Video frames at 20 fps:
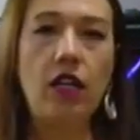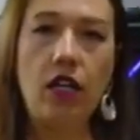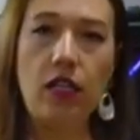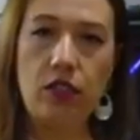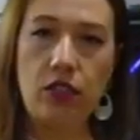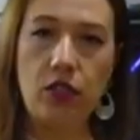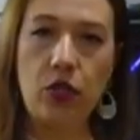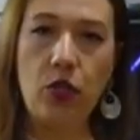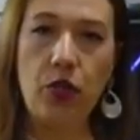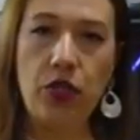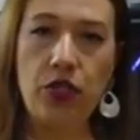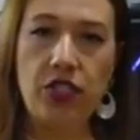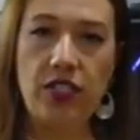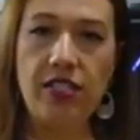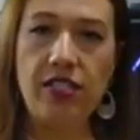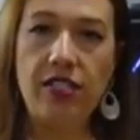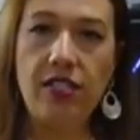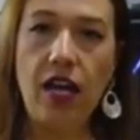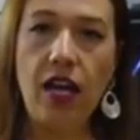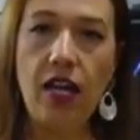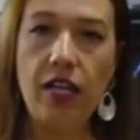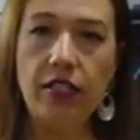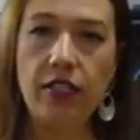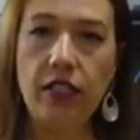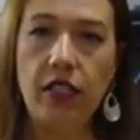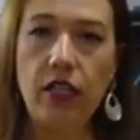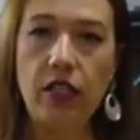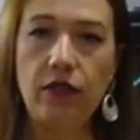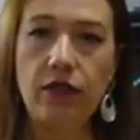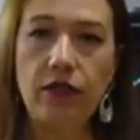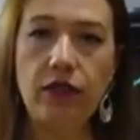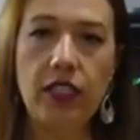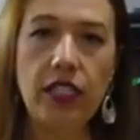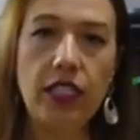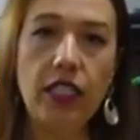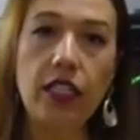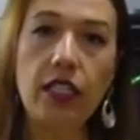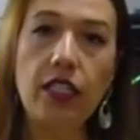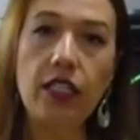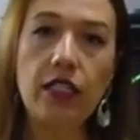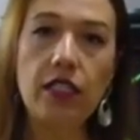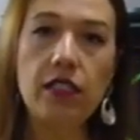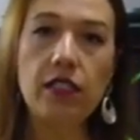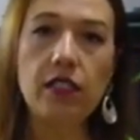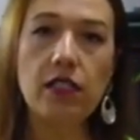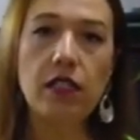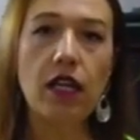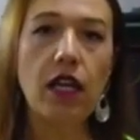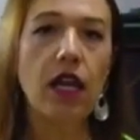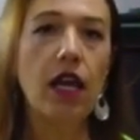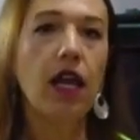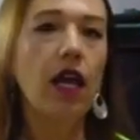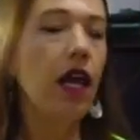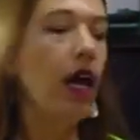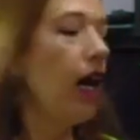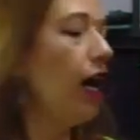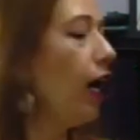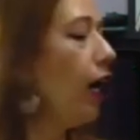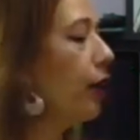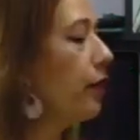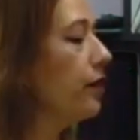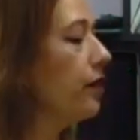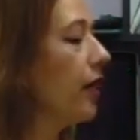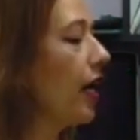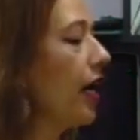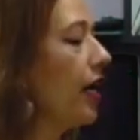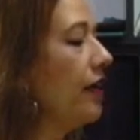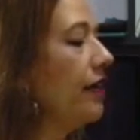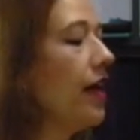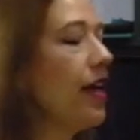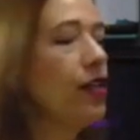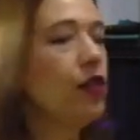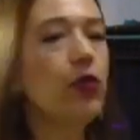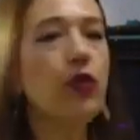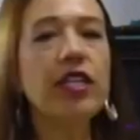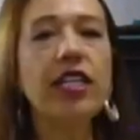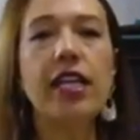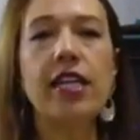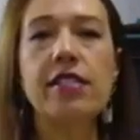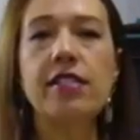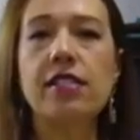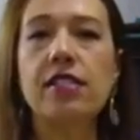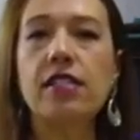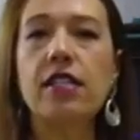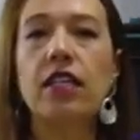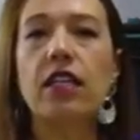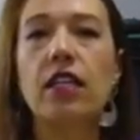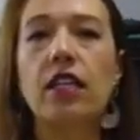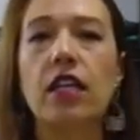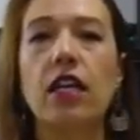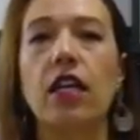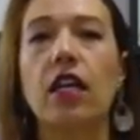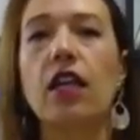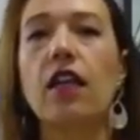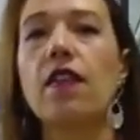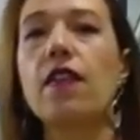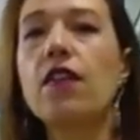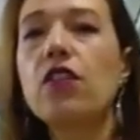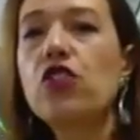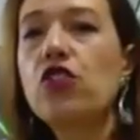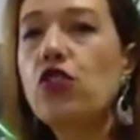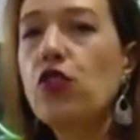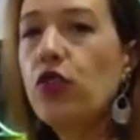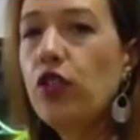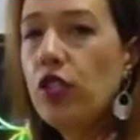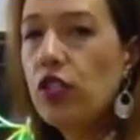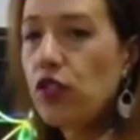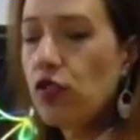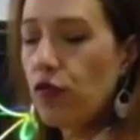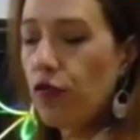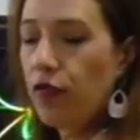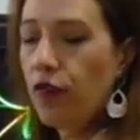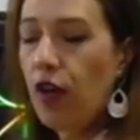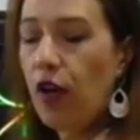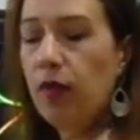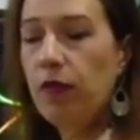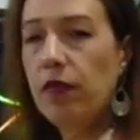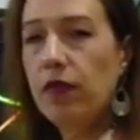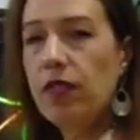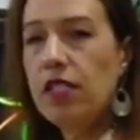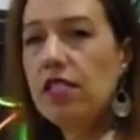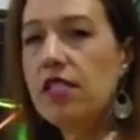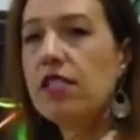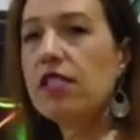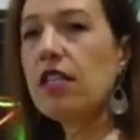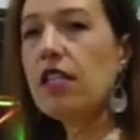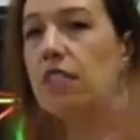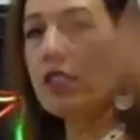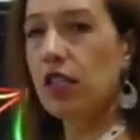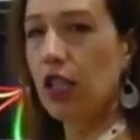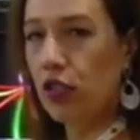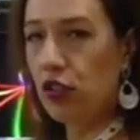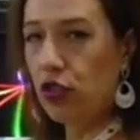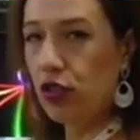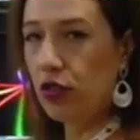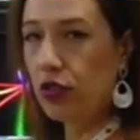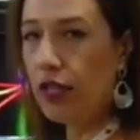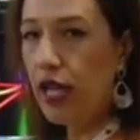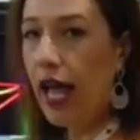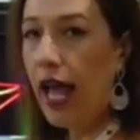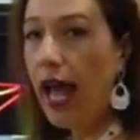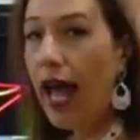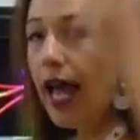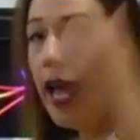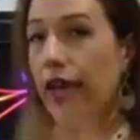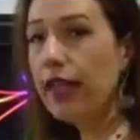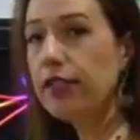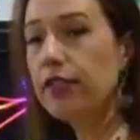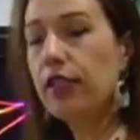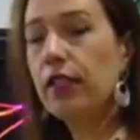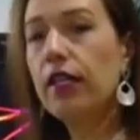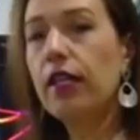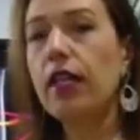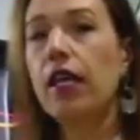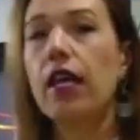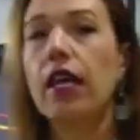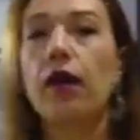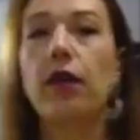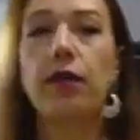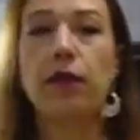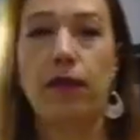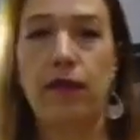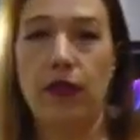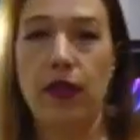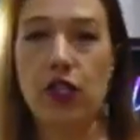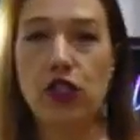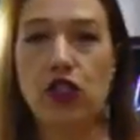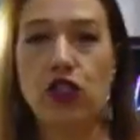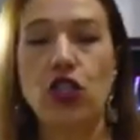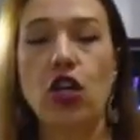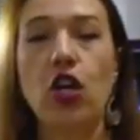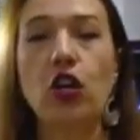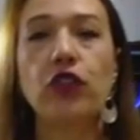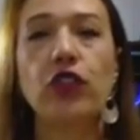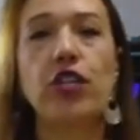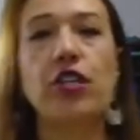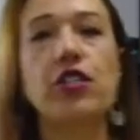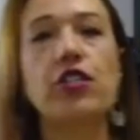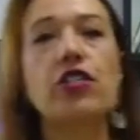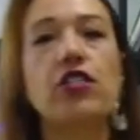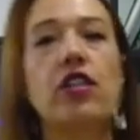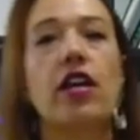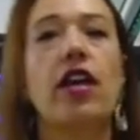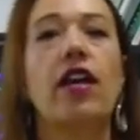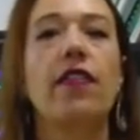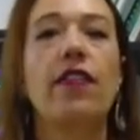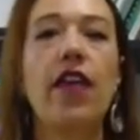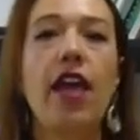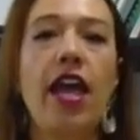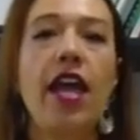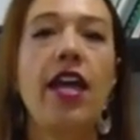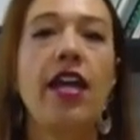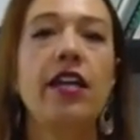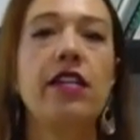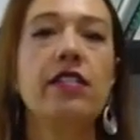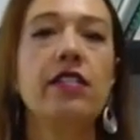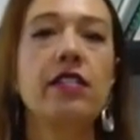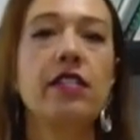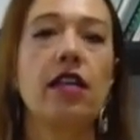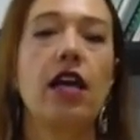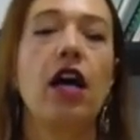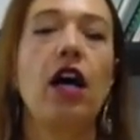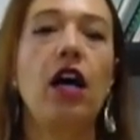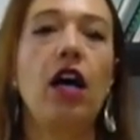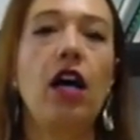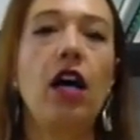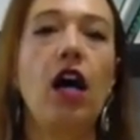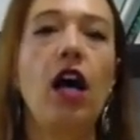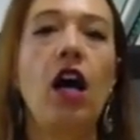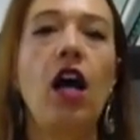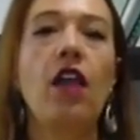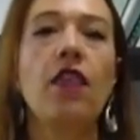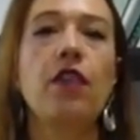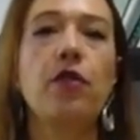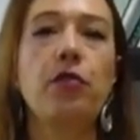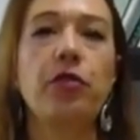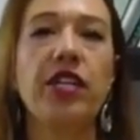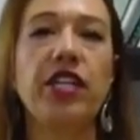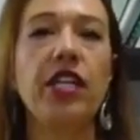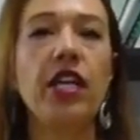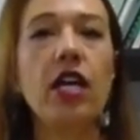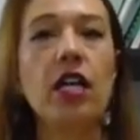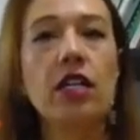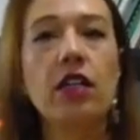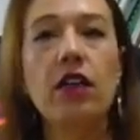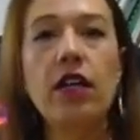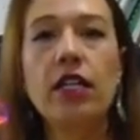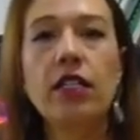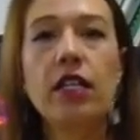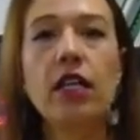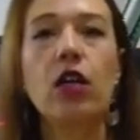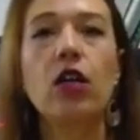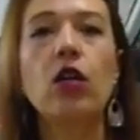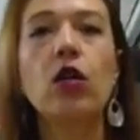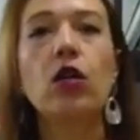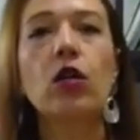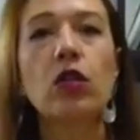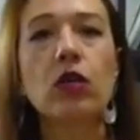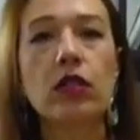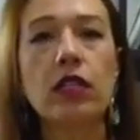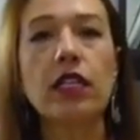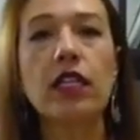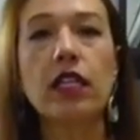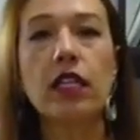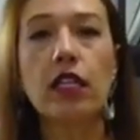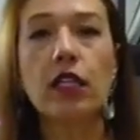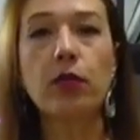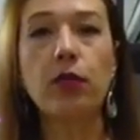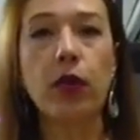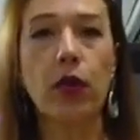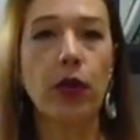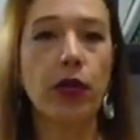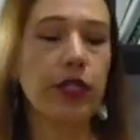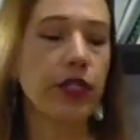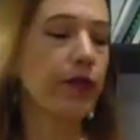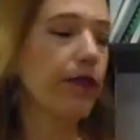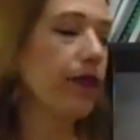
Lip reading: towards the side of the keys, and that we can see the students from the seat to the head, their shoulders, the hands on the piano, and the whole keyboard.